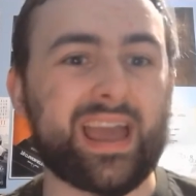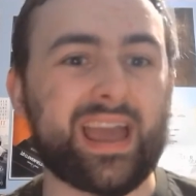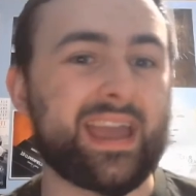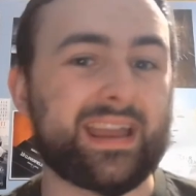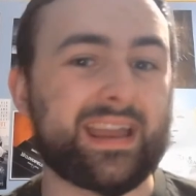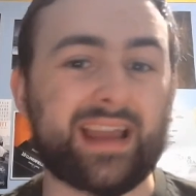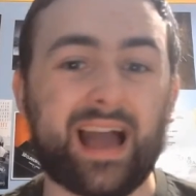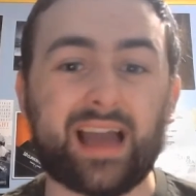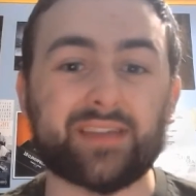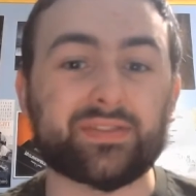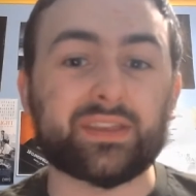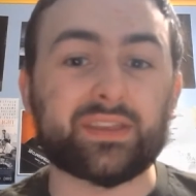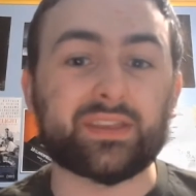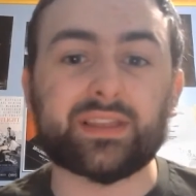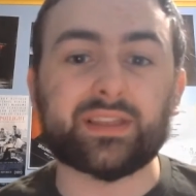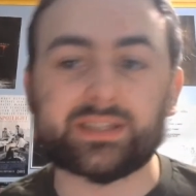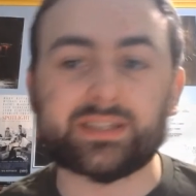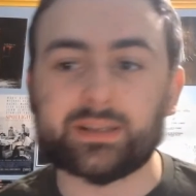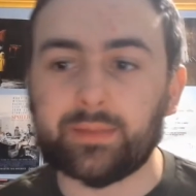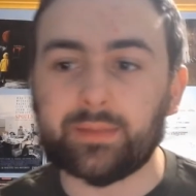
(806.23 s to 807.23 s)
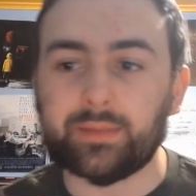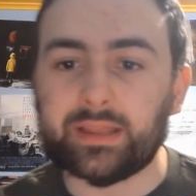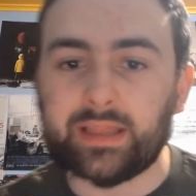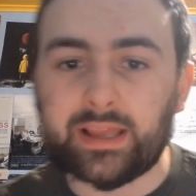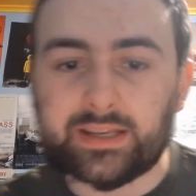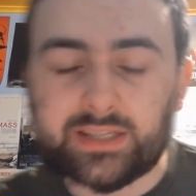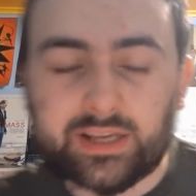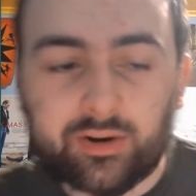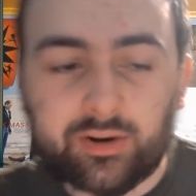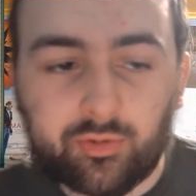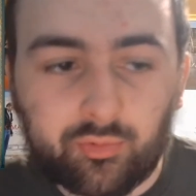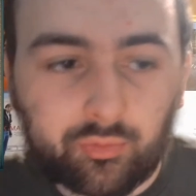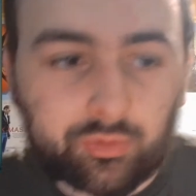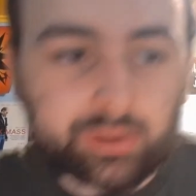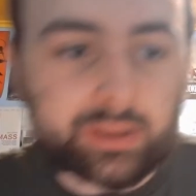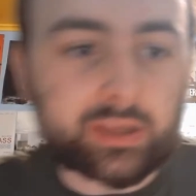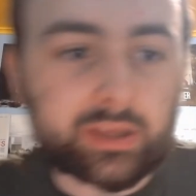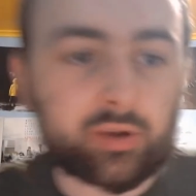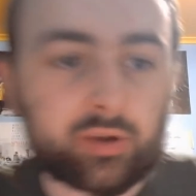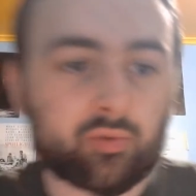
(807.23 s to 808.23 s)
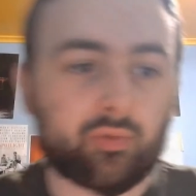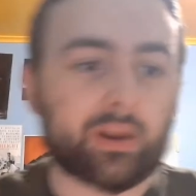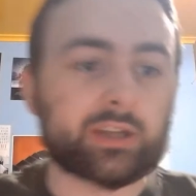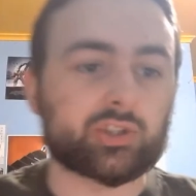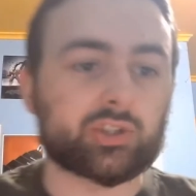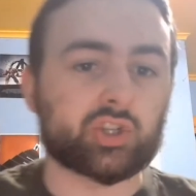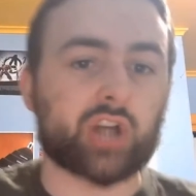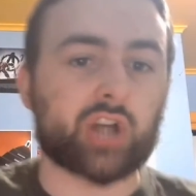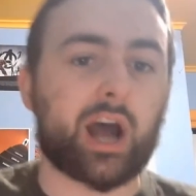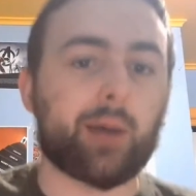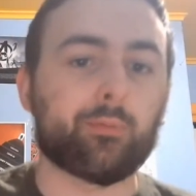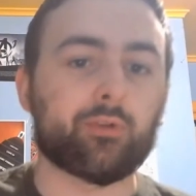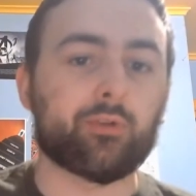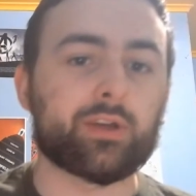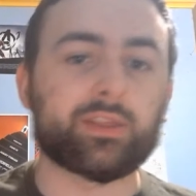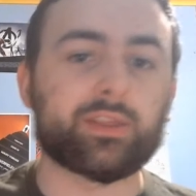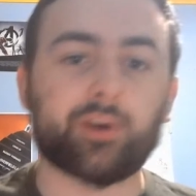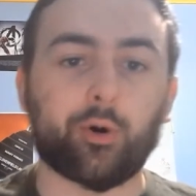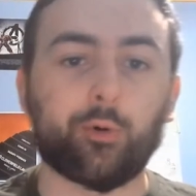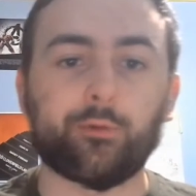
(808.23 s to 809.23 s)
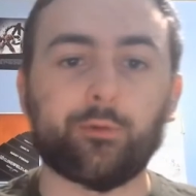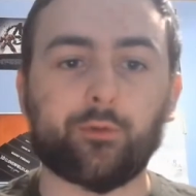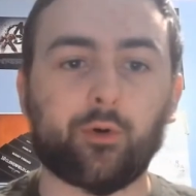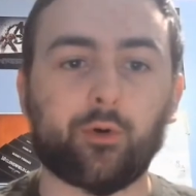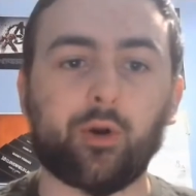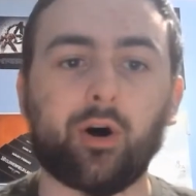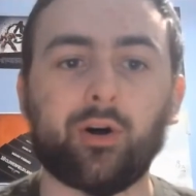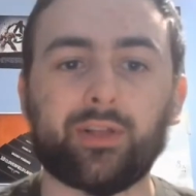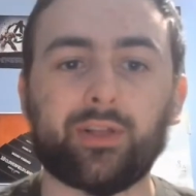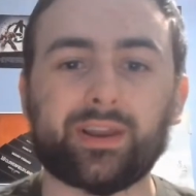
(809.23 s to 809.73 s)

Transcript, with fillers: And I think that's something they did a really great job with overall.